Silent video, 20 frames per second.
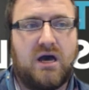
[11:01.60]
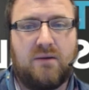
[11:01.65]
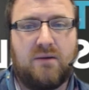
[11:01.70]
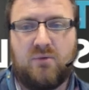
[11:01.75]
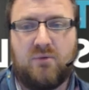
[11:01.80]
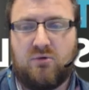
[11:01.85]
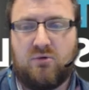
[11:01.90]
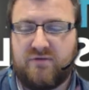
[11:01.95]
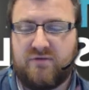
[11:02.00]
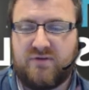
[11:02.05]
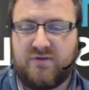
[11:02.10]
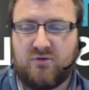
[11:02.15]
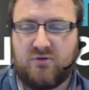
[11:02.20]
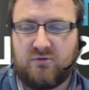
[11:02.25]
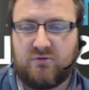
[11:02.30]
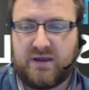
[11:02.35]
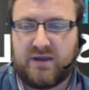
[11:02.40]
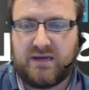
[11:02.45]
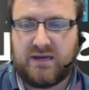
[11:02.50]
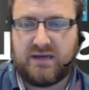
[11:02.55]
or if
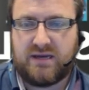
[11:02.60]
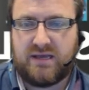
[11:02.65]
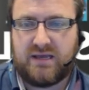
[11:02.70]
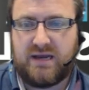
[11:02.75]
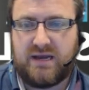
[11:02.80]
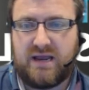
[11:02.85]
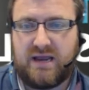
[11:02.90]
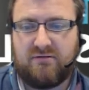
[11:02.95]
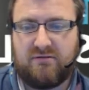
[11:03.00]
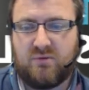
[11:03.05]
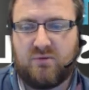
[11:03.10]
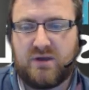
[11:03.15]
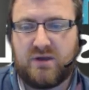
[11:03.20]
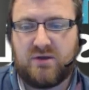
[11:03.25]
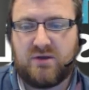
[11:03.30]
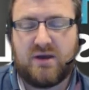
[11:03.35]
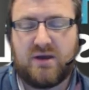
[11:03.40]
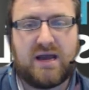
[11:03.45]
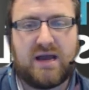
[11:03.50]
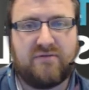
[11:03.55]
you're in an area
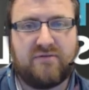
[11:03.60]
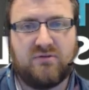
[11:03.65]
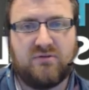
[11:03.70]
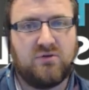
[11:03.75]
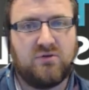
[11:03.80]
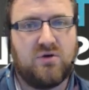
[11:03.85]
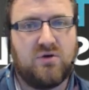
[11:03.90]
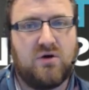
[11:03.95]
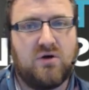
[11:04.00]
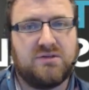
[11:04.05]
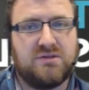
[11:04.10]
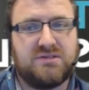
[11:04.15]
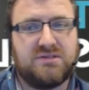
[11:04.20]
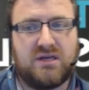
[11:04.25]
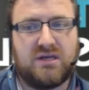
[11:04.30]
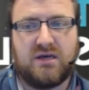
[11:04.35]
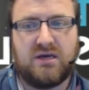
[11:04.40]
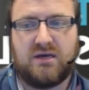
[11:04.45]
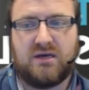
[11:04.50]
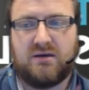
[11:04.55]
where you haven't
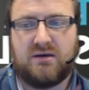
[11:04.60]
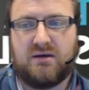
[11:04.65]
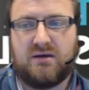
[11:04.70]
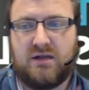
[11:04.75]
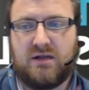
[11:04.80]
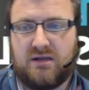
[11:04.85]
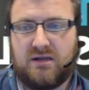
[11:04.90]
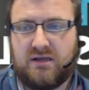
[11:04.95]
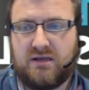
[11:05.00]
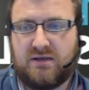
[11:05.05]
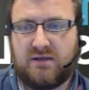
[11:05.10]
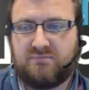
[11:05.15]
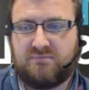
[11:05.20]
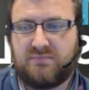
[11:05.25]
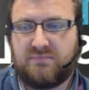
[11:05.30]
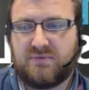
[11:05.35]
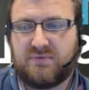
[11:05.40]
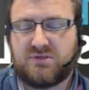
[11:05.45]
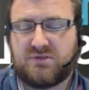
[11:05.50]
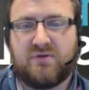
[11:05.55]
got a
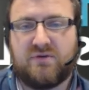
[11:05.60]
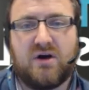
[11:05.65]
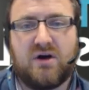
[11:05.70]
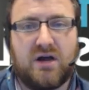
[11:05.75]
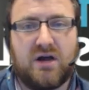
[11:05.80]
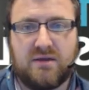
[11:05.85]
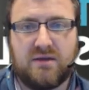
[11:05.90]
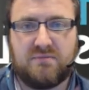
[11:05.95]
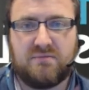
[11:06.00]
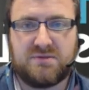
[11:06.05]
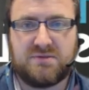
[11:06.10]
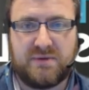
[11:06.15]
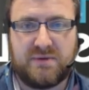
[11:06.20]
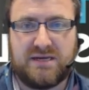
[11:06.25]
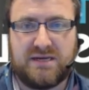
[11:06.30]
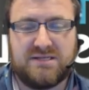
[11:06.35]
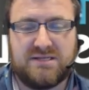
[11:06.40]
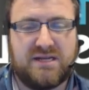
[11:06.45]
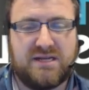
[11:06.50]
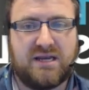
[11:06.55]
sort of
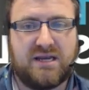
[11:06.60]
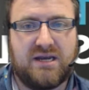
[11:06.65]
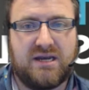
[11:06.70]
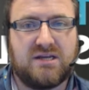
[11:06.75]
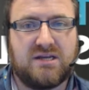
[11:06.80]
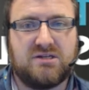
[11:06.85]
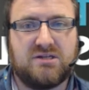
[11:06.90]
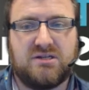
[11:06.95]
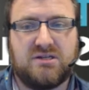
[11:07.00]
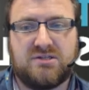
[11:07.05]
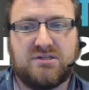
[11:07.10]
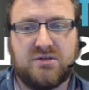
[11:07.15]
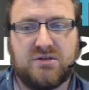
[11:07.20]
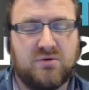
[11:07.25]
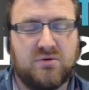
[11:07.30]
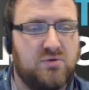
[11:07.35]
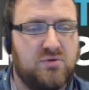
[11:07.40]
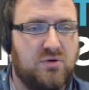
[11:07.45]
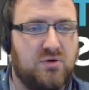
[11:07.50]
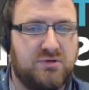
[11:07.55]
high-speed internet connection, so
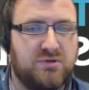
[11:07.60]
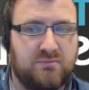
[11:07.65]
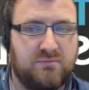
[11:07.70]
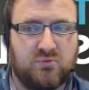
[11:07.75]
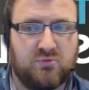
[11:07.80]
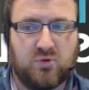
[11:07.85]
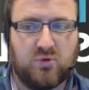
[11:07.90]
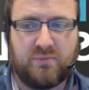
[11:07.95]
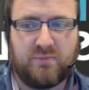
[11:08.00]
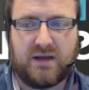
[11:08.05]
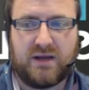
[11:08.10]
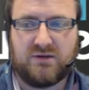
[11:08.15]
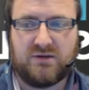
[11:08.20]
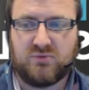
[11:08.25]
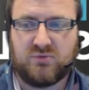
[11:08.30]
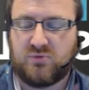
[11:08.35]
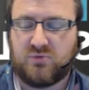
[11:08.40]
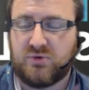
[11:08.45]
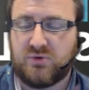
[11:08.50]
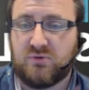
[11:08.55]
you're not on
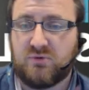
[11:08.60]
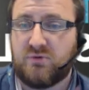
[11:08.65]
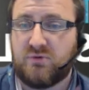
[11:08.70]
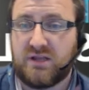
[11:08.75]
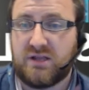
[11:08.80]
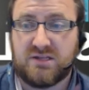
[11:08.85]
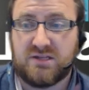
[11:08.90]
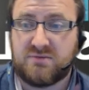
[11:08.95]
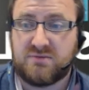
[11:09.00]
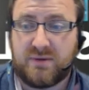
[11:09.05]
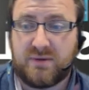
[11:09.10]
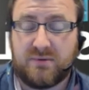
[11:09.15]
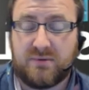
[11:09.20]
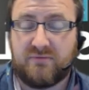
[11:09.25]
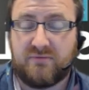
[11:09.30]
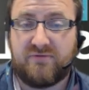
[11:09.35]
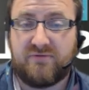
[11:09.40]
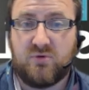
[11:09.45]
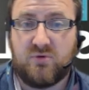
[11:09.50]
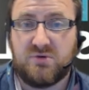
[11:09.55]
broadband or you're running this
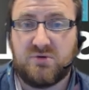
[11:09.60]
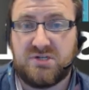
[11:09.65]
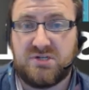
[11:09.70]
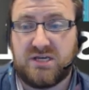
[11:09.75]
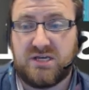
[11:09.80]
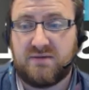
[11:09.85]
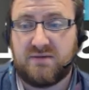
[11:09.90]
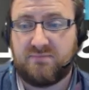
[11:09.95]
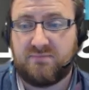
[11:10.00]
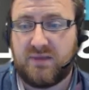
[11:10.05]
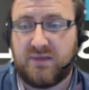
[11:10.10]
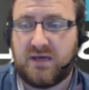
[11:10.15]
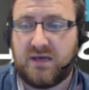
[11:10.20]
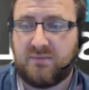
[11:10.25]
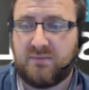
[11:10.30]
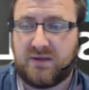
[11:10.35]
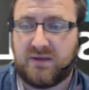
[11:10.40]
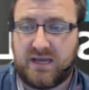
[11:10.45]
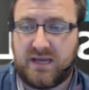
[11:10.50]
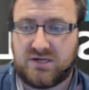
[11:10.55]
maybe on 4G
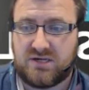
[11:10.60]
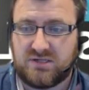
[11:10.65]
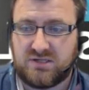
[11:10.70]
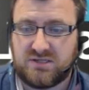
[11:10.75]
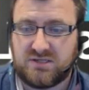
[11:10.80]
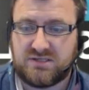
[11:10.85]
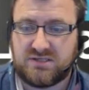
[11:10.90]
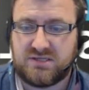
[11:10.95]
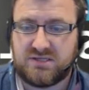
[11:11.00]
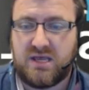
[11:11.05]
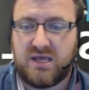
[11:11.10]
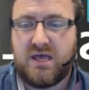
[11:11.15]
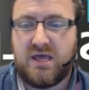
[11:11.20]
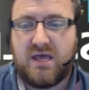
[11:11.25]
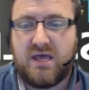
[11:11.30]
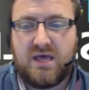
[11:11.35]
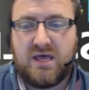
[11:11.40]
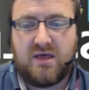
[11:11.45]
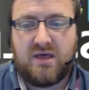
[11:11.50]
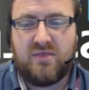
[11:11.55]
connections,
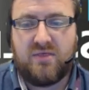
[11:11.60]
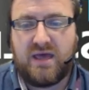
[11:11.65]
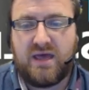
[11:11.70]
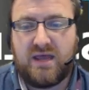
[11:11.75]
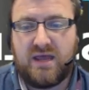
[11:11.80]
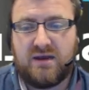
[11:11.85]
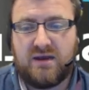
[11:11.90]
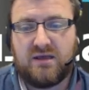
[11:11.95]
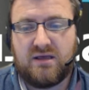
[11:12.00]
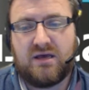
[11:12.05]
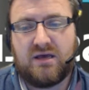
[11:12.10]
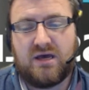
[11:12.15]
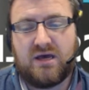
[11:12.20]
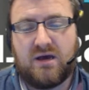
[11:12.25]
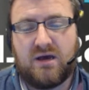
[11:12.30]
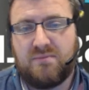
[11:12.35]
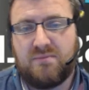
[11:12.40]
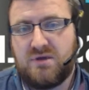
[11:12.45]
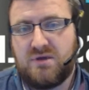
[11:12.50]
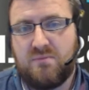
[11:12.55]
then
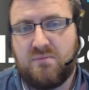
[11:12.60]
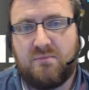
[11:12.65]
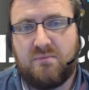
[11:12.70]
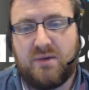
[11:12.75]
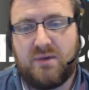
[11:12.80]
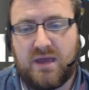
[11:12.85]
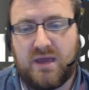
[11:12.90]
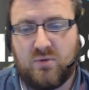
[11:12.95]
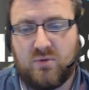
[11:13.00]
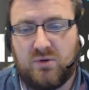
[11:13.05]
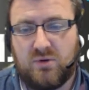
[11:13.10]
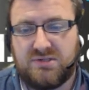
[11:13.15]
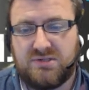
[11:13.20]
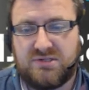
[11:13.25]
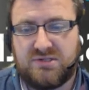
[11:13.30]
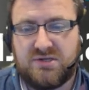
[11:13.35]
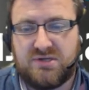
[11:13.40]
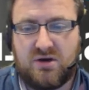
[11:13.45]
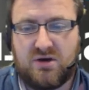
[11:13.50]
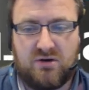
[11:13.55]
you may want
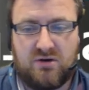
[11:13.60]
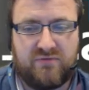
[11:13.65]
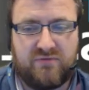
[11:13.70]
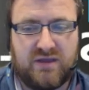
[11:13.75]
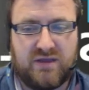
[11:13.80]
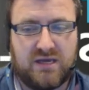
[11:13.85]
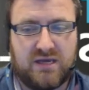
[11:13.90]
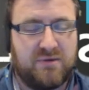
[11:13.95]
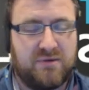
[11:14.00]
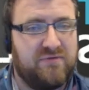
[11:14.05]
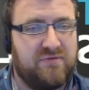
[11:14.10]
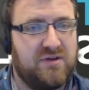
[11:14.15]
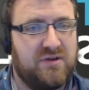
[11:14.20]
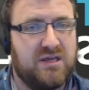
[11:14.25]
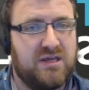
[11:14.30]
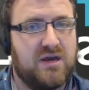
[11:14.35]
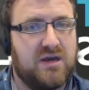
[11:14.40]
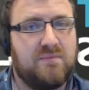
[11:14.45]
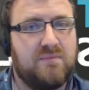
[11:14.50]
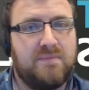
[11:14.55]
to turn off incoming
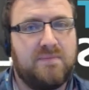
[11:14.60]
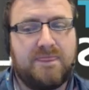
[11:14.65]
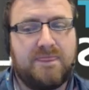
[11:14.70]
video.